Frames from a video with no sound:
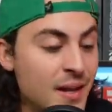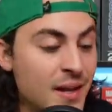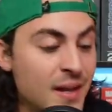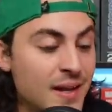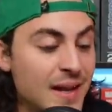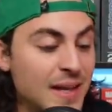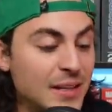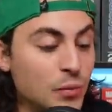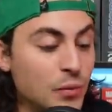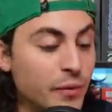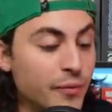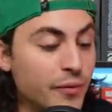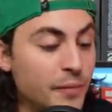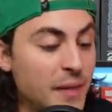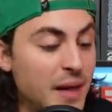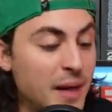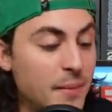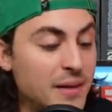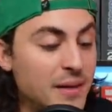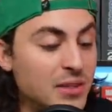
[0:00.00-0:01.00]
Next one from
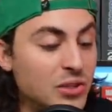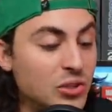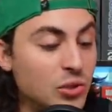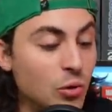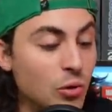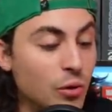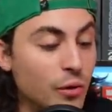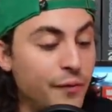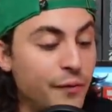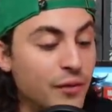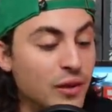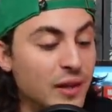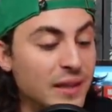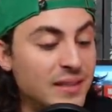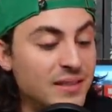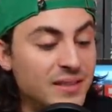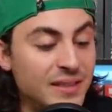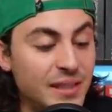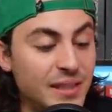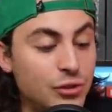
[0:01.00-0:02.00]
them is Zorro
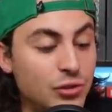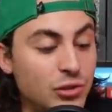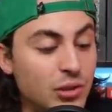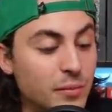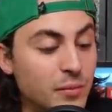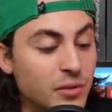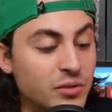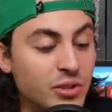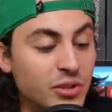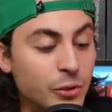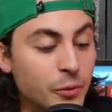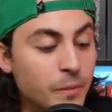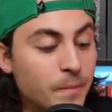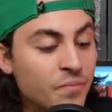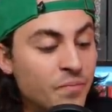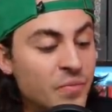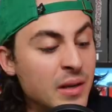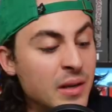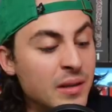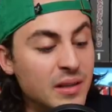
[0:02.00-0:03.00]
Flights, issue number 2.
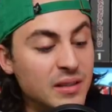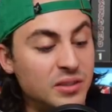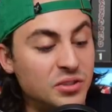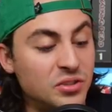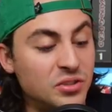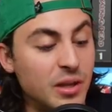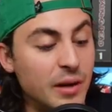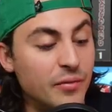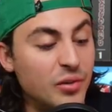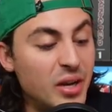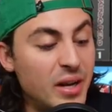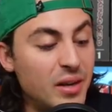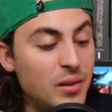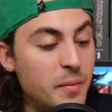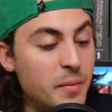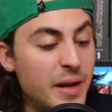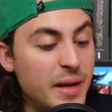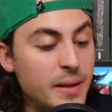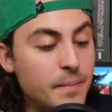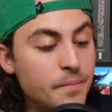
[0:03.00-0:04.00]
This is cover A, the
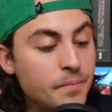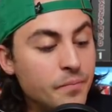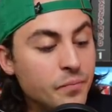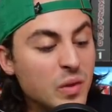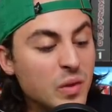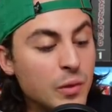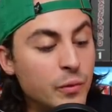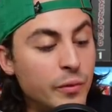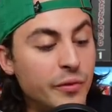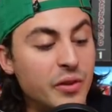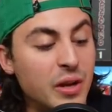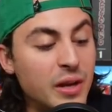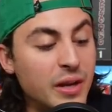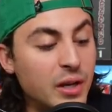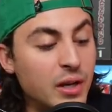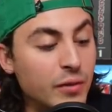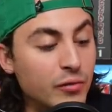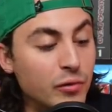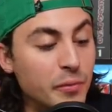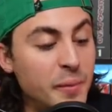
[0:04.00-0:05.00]
main. We've got a
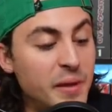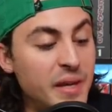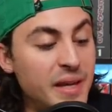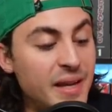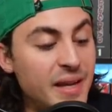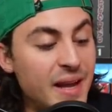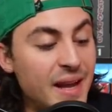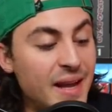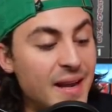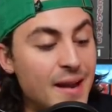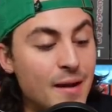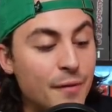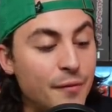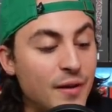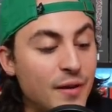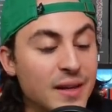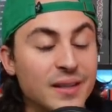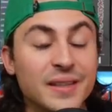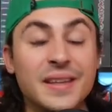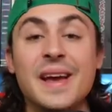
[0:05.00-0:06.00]
cover B, and now
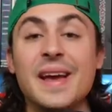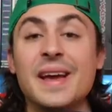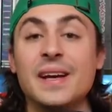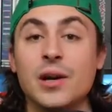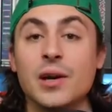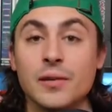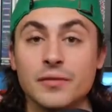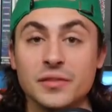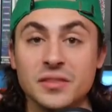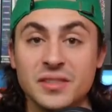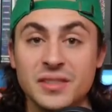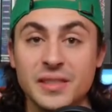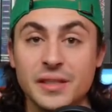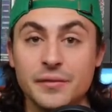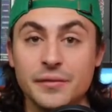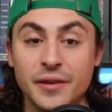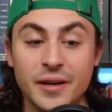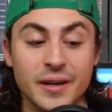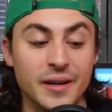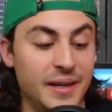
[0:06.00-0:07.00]
finally a cover C
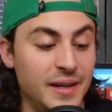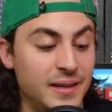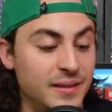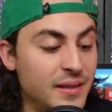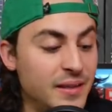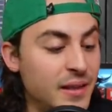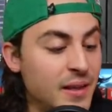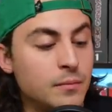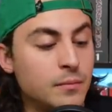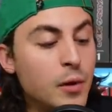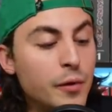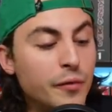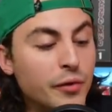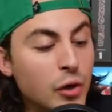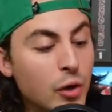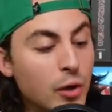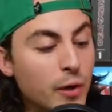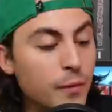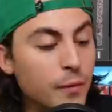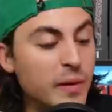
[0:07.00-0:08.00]
variant. Moving
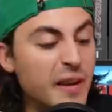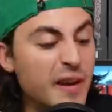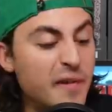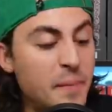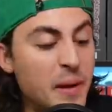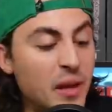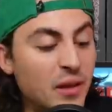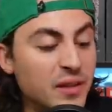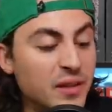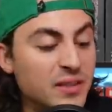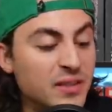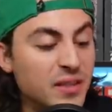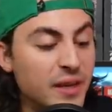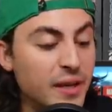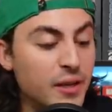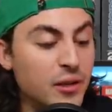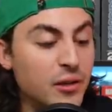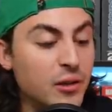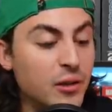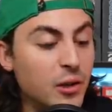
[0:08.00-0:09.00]
on, we have
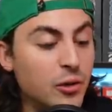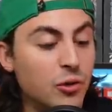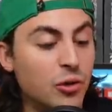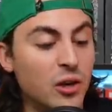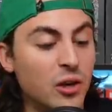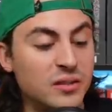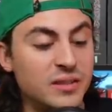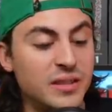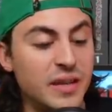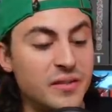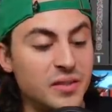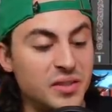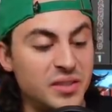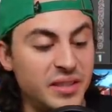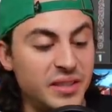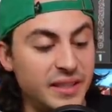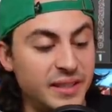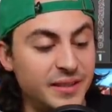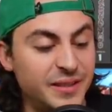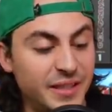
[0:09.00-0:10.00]
Pellucider, Across Savage
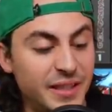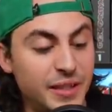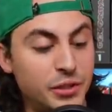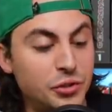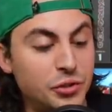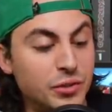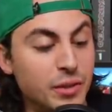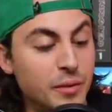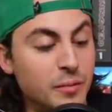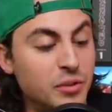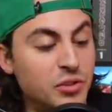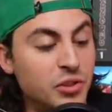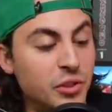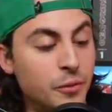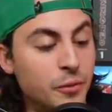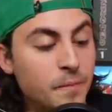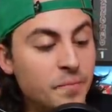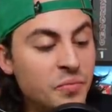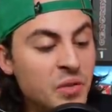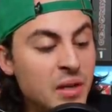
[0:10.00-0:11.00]
Seas, issue number
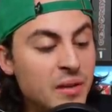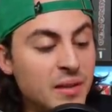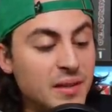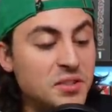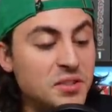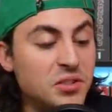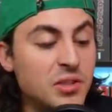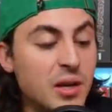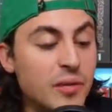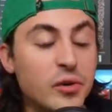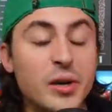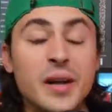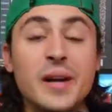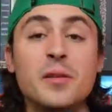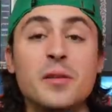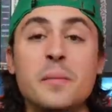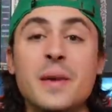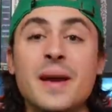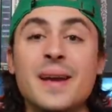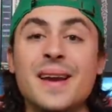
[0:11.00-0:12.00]
2. This is cover A,
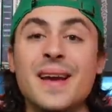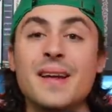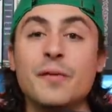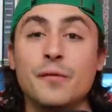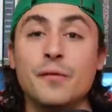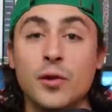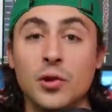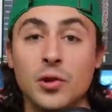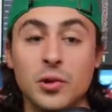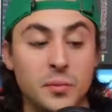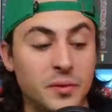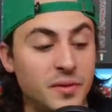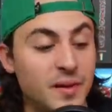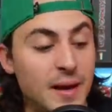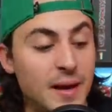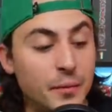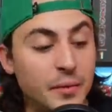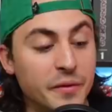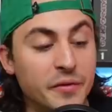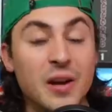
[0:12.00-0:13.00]
the main, and followed up with
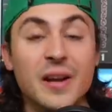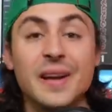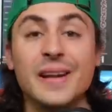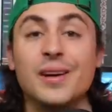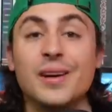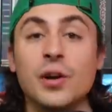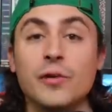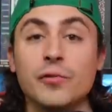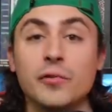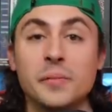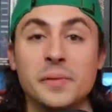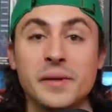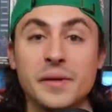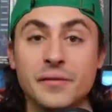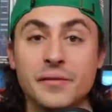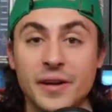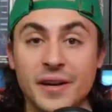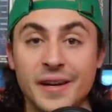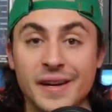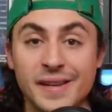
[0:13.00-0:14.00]
that, we've got a cover B
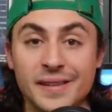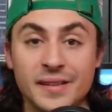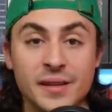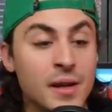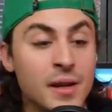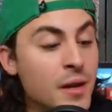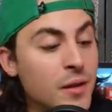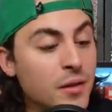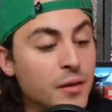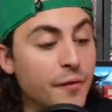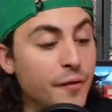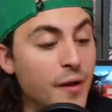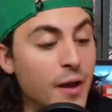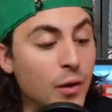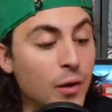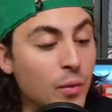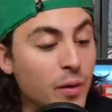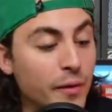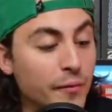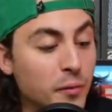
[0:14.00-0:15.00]
variant. The
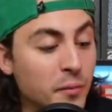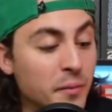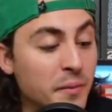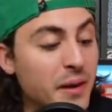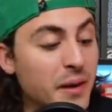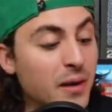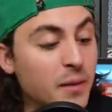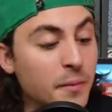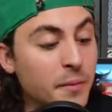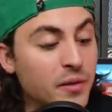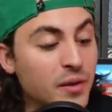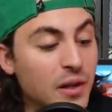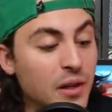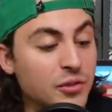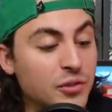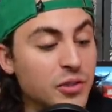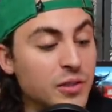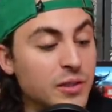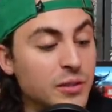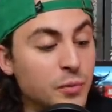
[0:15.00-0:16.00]
final one from American
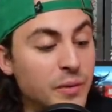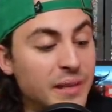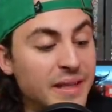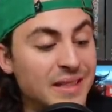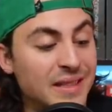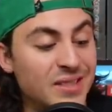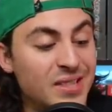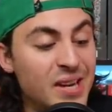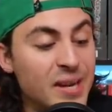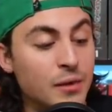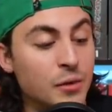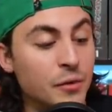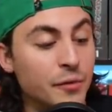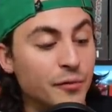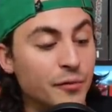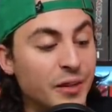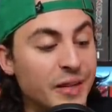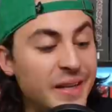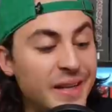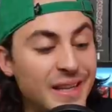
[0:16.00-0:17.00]
Mythology this week is Techno
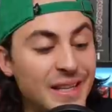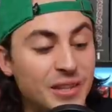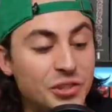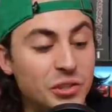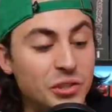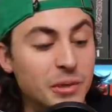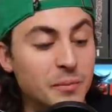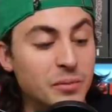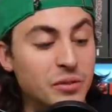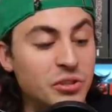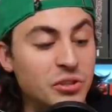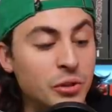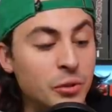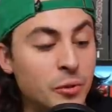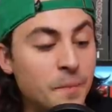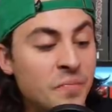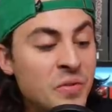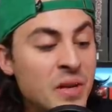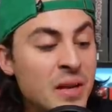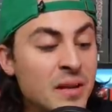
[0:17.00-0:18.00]
Freak, issue number
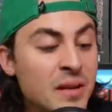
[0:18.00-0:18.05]
2.